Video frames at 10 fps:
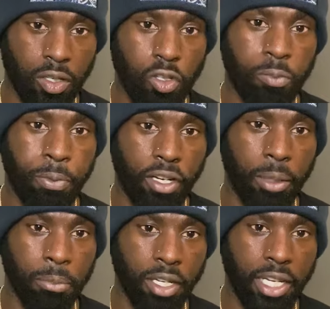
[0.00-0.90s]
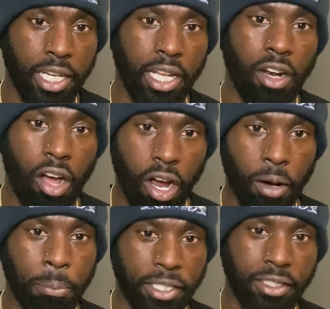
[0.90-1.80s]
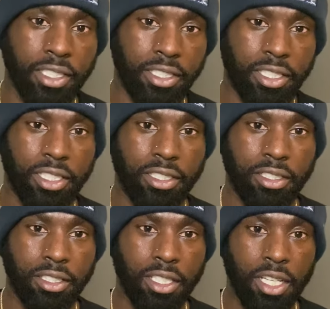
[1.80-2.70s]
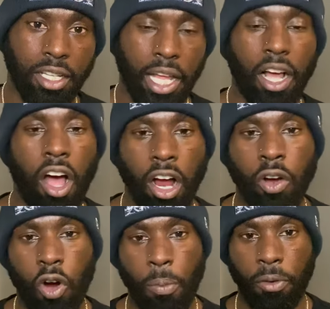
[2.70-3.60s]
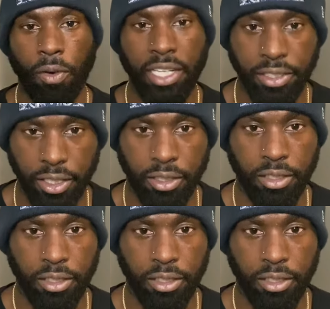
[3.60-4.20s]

who's putting money in our businesses, like our corporation.